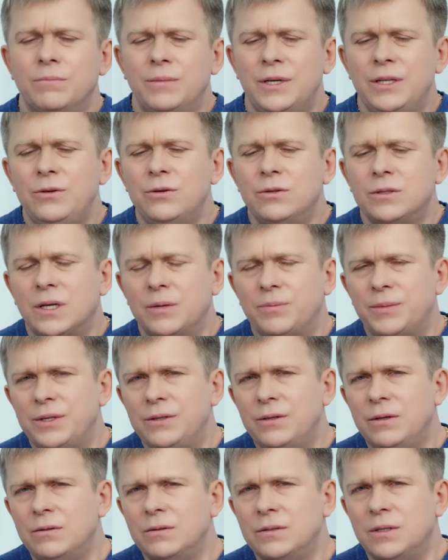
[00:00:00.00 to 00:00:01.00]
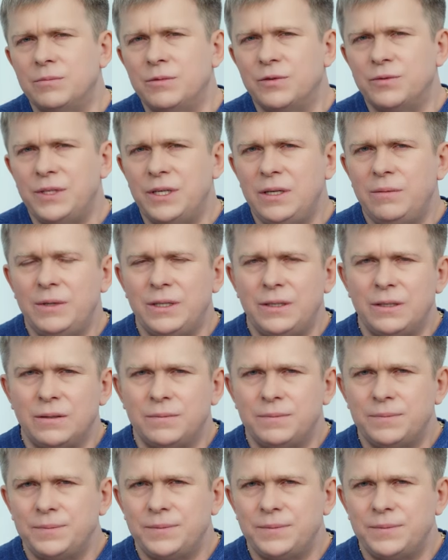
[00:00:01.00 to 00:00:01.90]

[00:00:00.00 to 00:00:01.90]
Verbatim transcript: will come to a certain time